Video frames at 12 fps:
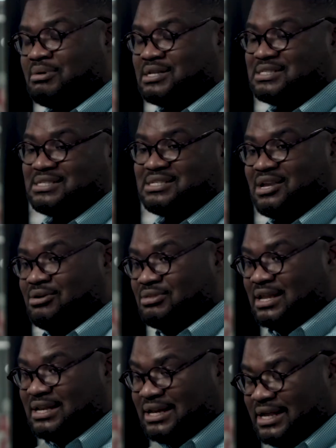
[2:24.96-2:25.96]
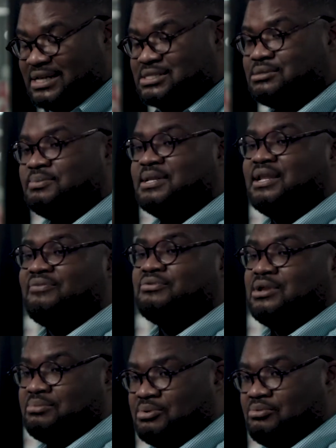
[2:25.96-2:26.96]
but it's a skill that needs to be
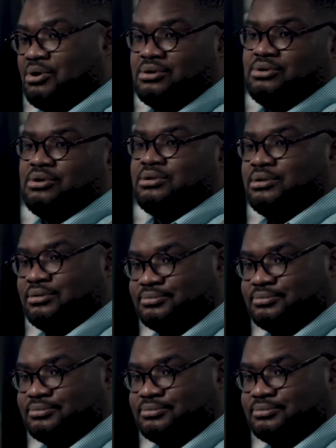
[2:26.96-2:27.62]
leveled up and worked on.